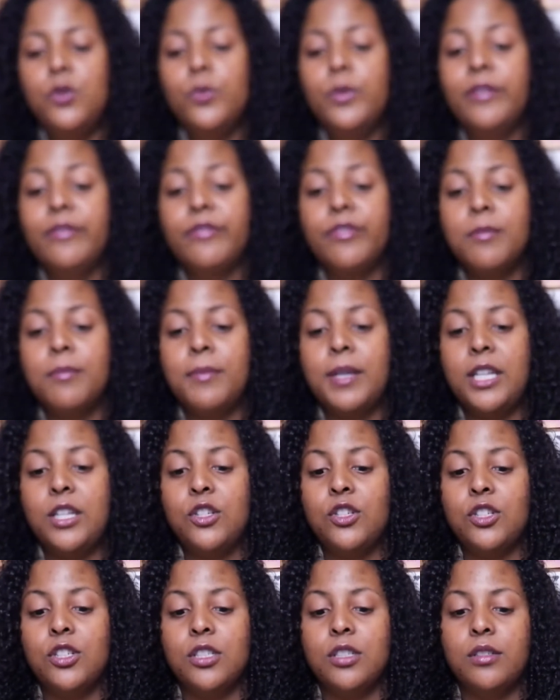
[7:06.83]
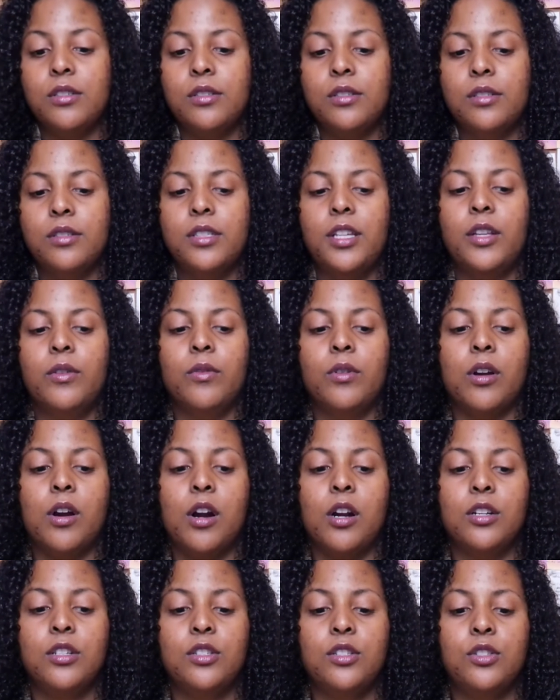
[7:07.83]
new information in
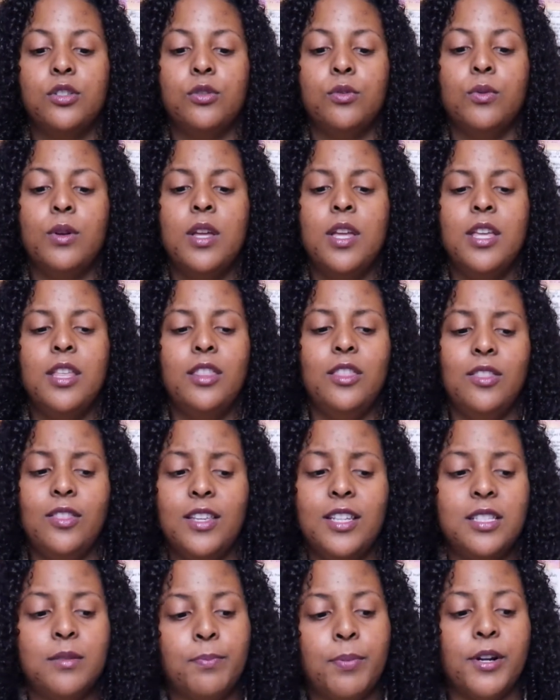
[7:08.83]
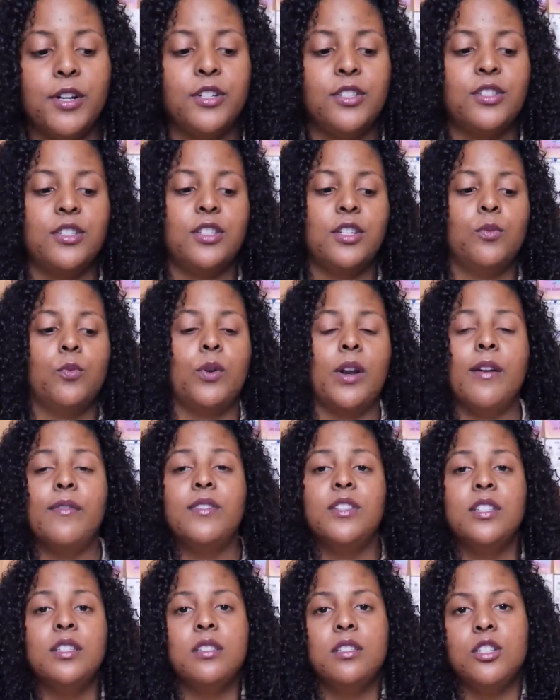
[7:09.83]
regards to this person,
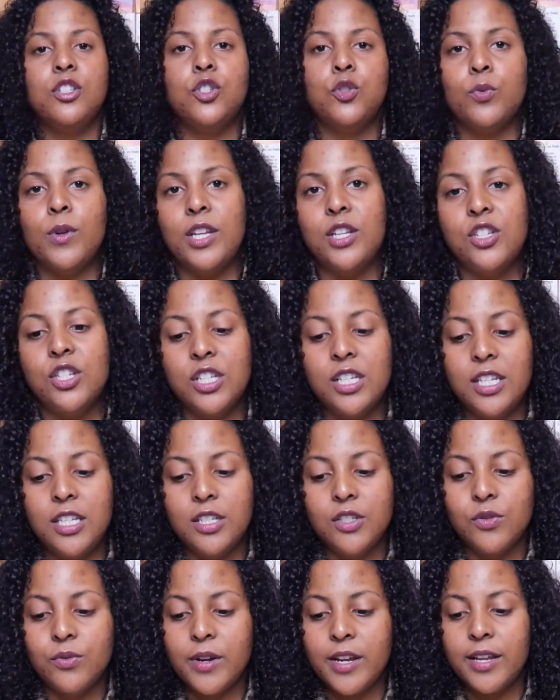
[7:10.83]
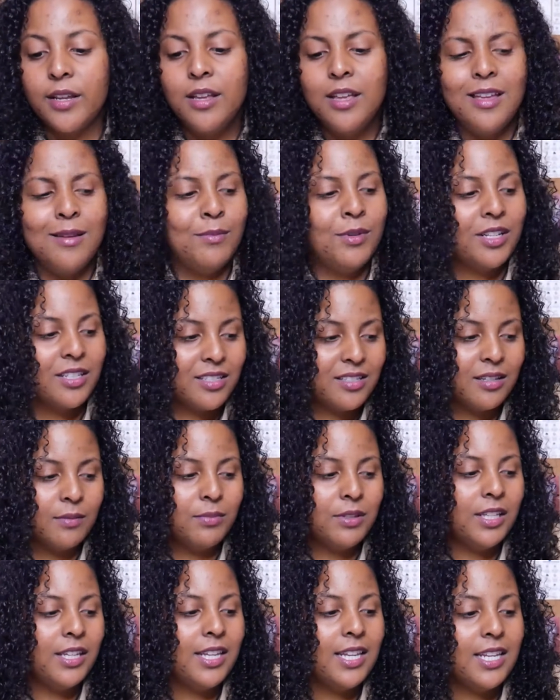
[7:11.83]
whatever this situation is, right? Because
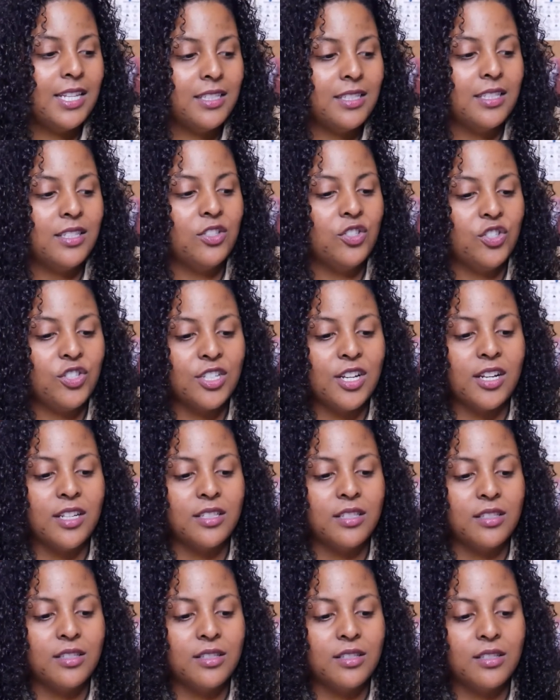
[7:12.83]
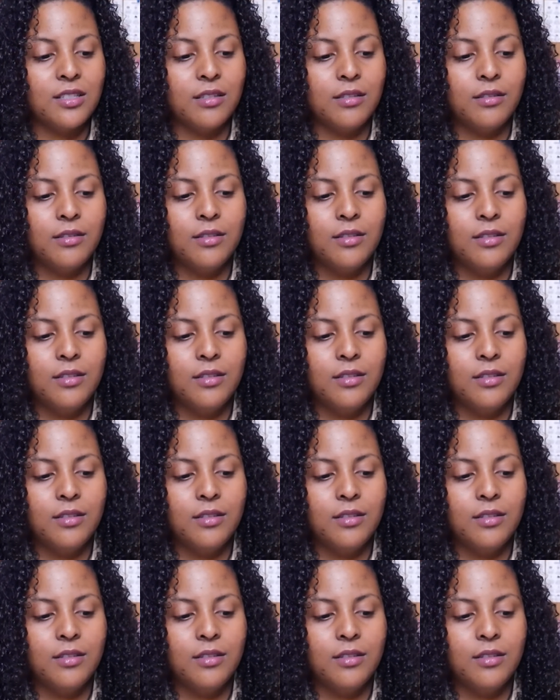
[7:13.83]
something isn't just.